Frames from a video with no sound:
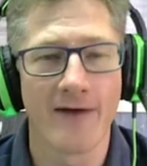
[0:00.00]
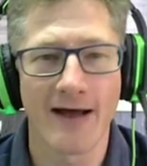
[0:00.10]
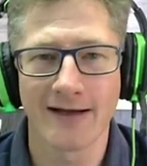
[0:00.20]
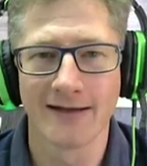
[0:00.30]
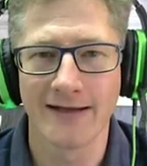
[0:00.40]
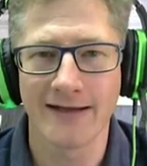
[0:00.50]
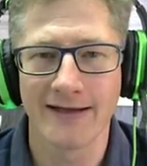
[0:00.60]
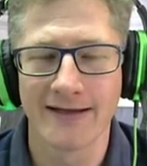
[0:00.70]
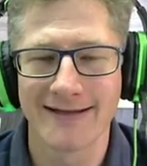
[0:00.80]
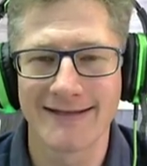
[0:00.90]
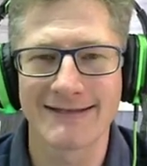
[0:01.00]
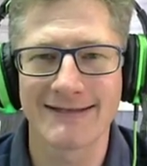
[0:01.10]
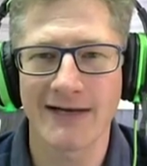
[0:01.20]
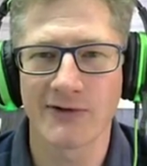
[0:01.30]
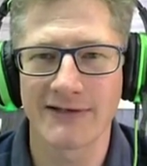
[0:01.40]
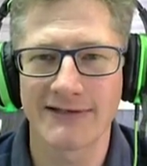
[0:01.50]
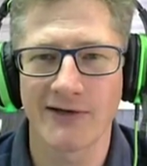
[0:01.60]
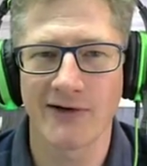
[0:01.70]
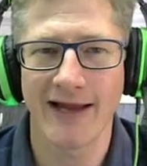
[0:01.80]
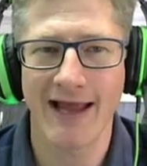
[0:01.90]
Finally, the
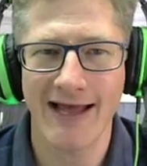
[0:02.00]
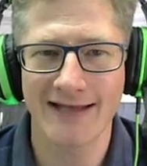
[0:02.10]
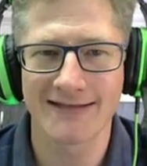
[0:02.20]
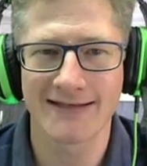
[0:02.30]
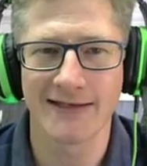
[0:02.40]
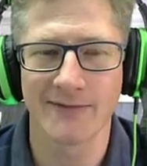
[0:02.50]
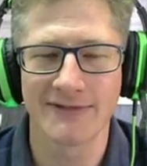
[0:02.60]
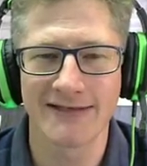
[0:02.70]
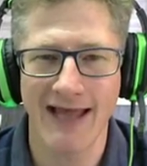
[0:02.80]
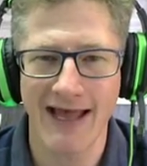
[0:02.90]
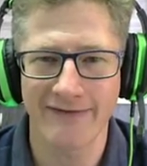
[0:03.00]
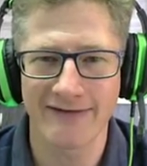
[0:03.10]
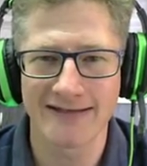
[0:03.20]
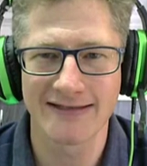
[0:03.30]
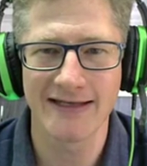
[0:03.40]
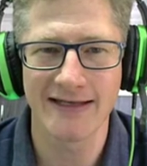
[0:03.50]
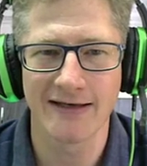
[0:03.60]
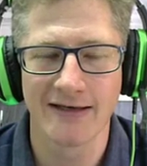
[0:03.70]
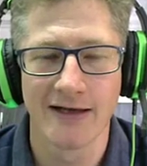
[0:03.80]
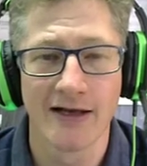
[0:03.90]
secretary asked him to have a
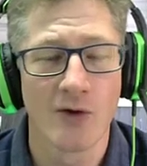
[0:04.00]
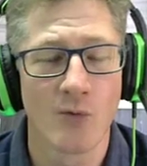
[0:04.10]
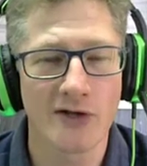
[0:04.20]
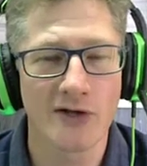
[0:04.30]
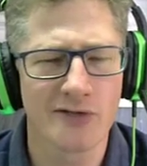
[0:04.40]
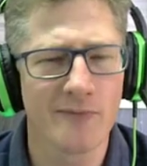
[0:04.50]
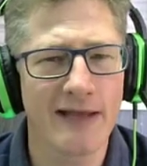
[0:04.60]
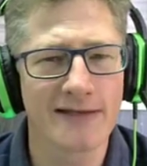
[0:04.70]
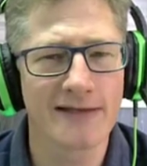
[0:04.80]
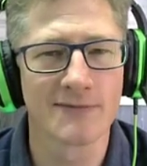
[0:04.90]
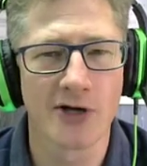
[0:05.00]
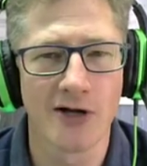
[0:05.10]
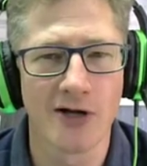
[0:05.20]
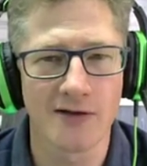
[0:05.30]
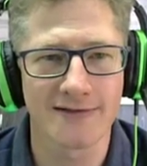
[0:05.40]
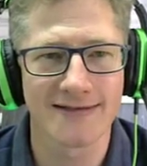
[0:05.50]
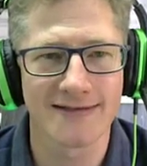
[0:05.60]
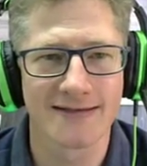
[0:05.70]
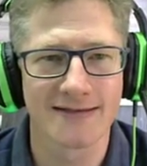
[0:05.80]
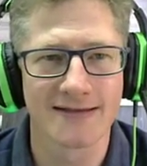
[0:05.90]
seat while she made some
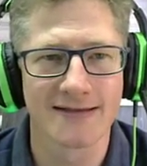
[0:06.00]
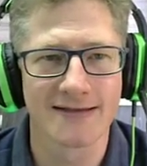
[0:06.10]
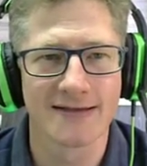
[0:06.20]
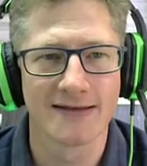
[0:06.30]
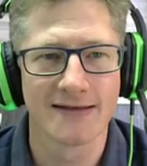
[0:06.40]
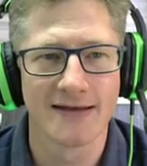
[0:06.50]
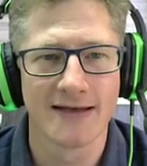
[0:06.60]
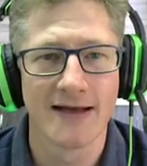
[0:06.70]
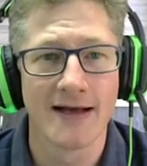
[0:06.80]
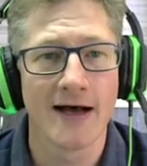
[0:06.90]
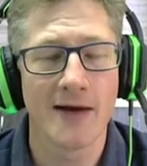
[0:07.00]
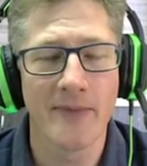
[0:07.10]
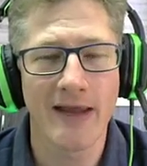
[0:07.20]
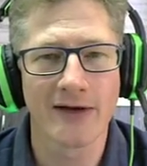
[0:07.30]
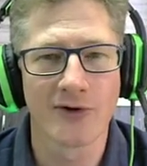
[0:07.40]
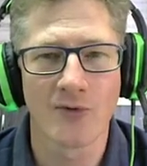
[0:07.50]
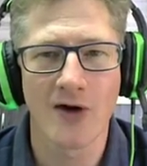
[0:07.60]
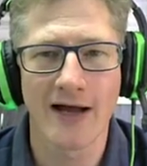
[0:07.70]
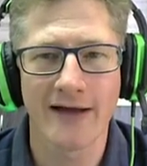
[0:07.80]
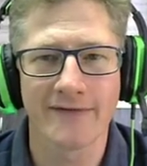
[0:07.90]
calls. A man
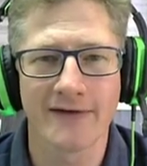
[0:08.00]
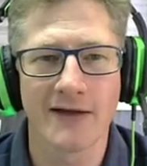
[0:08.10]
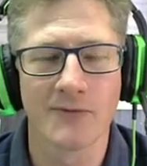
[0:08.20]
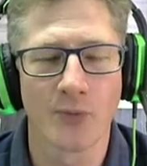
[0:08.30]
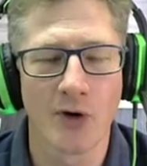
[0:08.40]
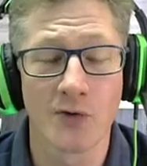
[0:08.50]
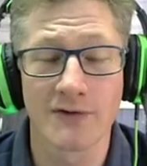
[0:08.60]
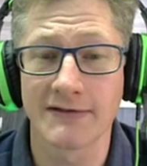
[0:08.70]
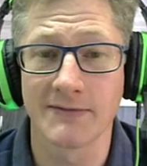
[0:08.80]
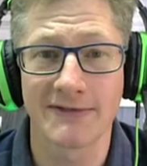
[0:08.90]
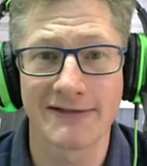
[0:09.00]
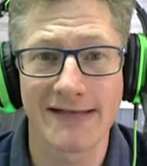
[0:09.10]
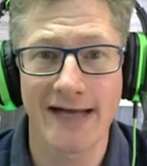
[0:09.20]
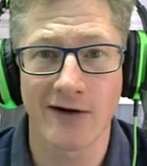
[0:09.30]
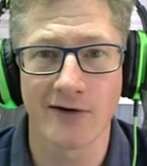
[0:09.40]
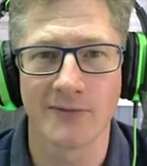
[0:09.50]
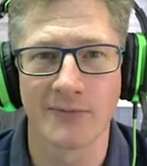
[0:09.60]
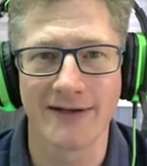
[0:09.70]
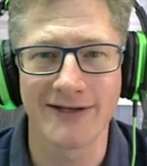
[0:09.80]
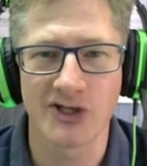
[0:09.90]
arrived and broke some
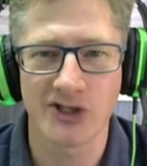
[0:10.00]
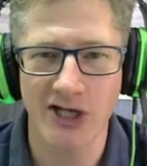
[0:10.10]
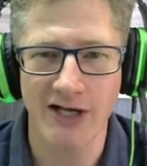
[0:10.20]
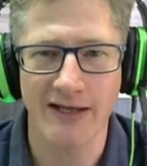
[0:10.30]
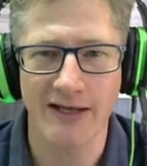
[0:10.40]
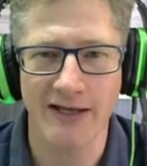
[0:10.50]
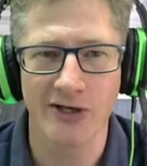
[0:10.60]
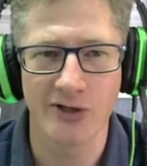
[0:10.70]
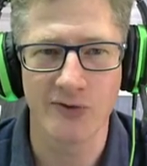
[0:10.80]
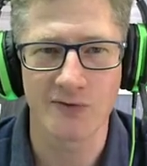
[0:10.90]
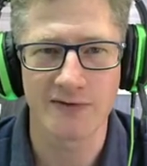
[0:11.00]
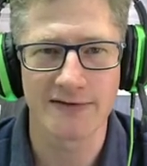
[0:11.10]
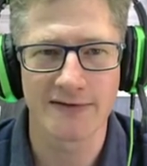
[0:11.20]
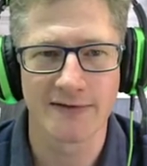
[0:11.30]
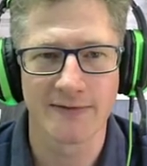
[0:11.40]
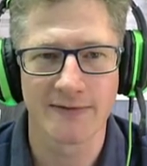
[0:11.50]
terribly shocking news.